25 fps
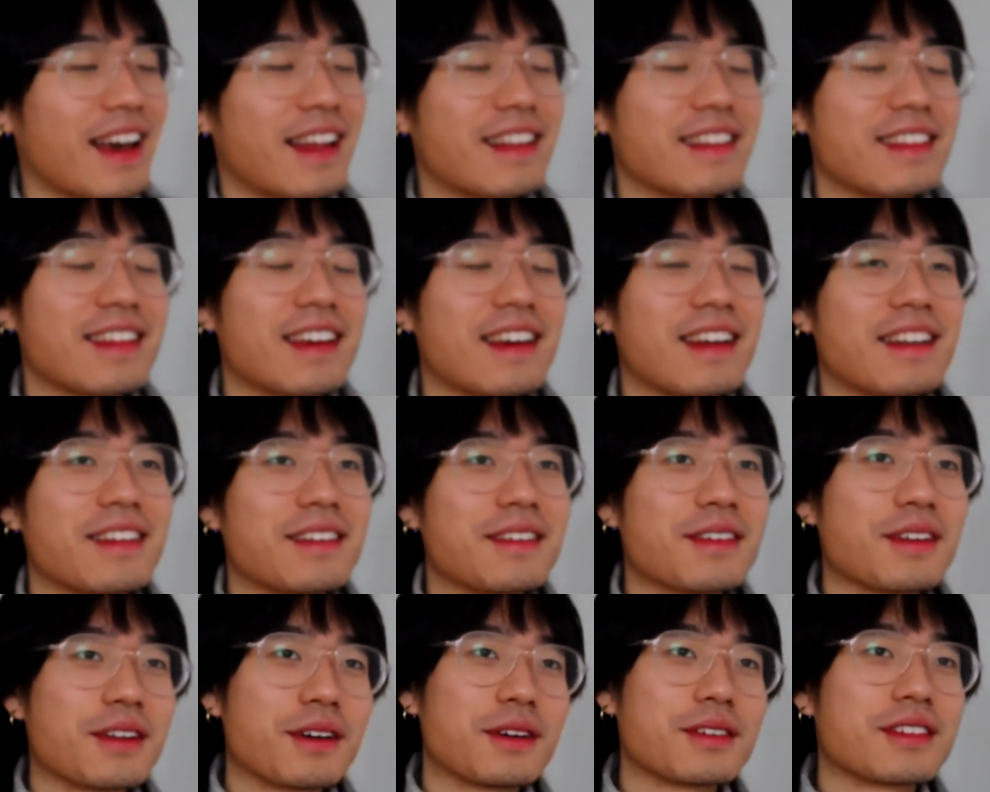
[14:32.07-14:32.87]
And then,
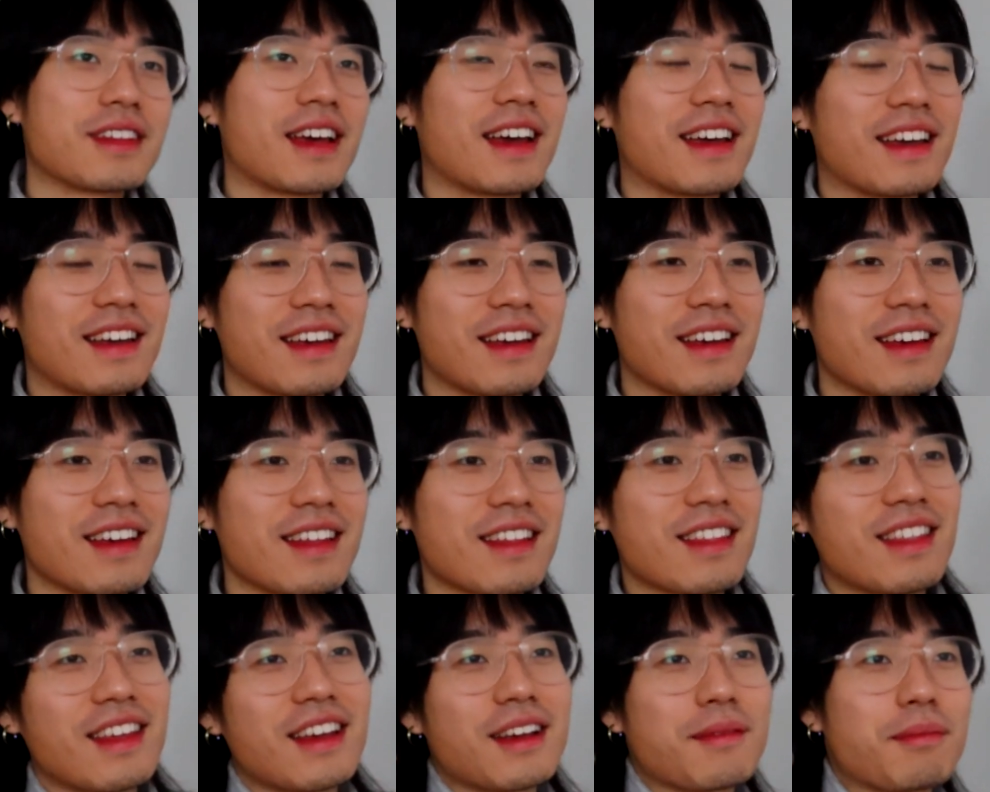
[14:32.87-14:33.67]
you know, they
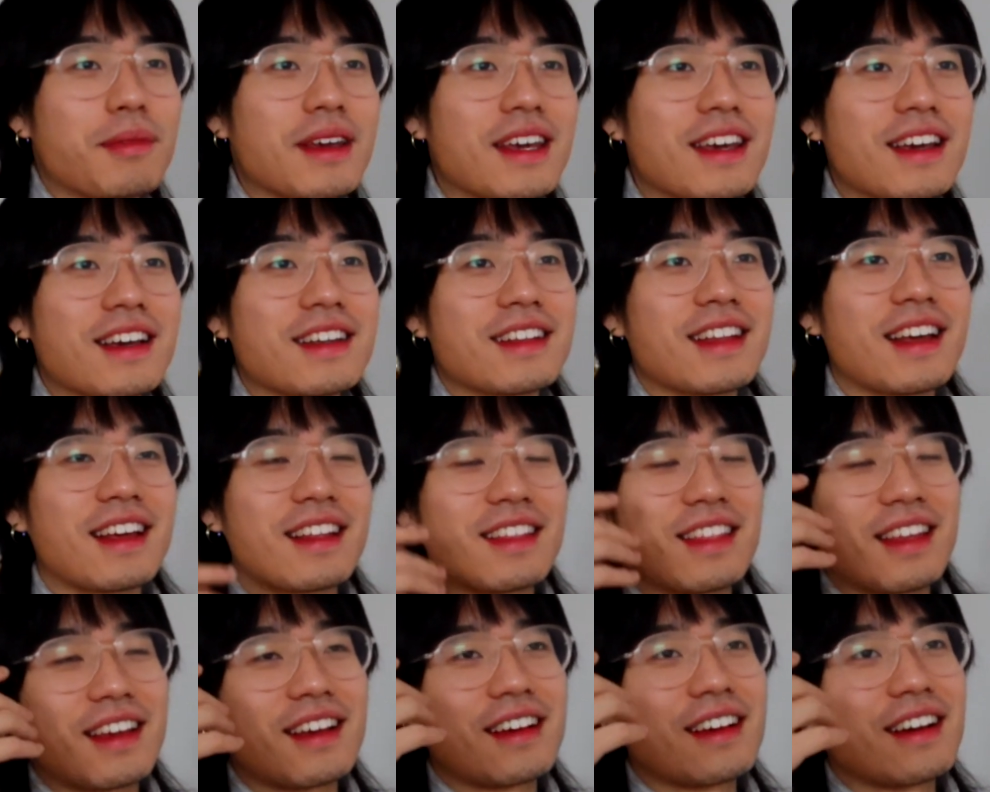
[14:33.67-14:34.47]
think big, they
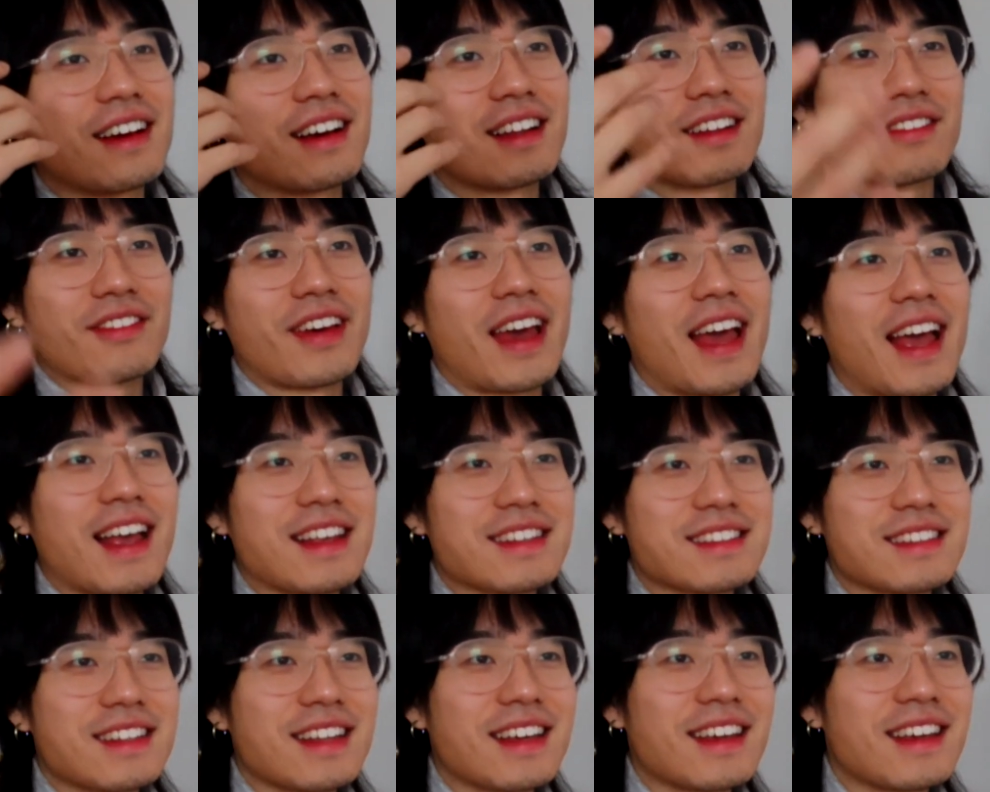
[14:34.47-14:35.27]
think
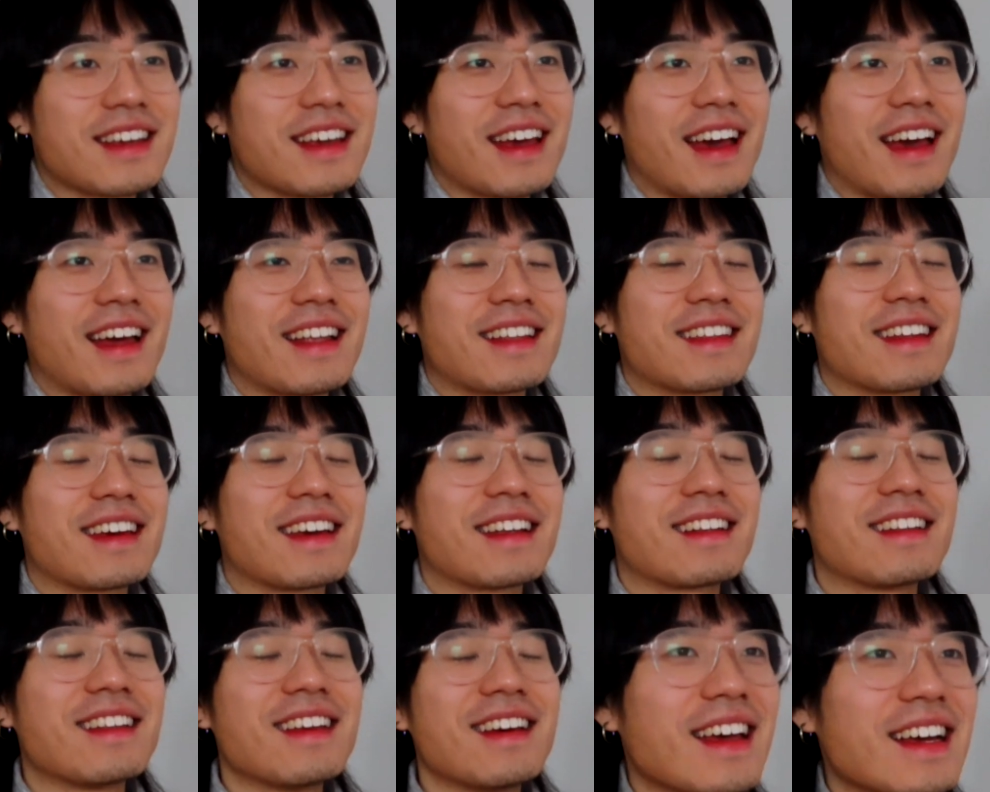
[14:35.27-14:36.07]
advancedly, and
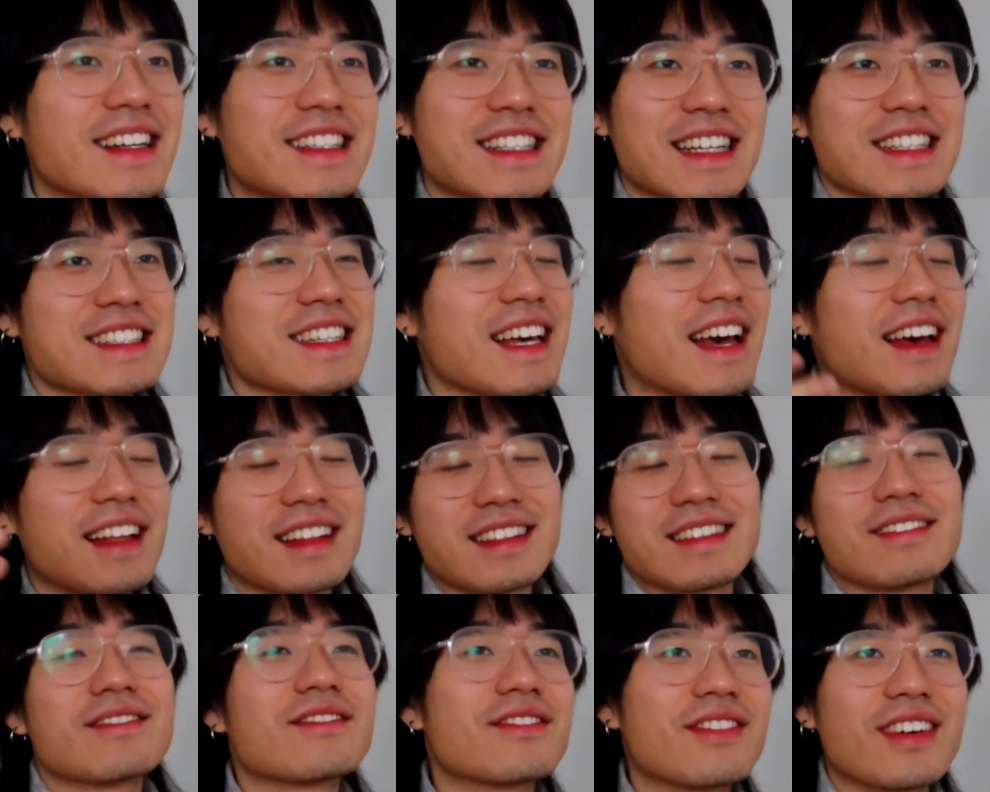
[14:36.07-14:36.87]
then they just
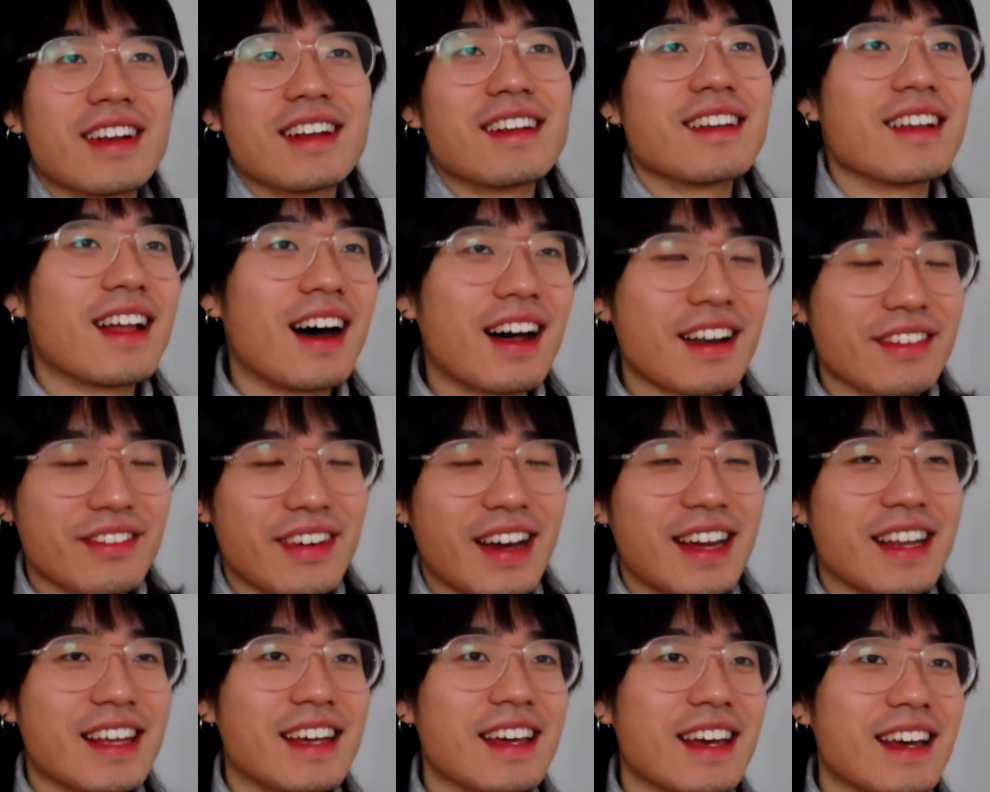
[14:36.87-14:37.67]
have a lot of
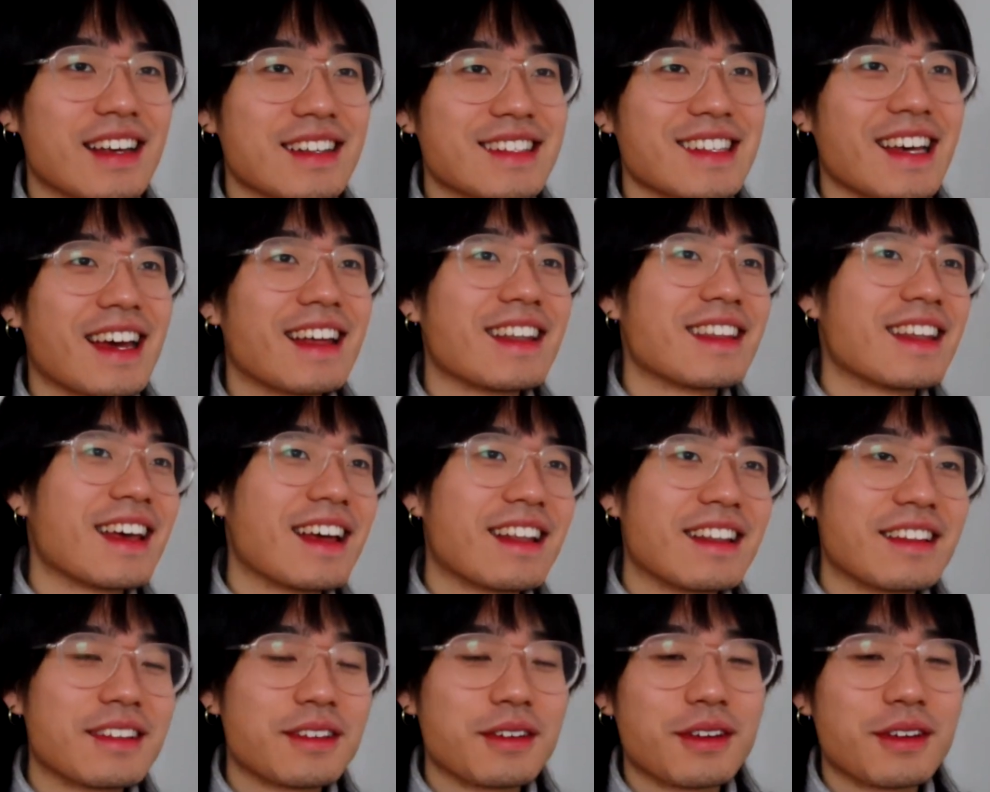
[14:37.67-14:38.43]
ideas, and then,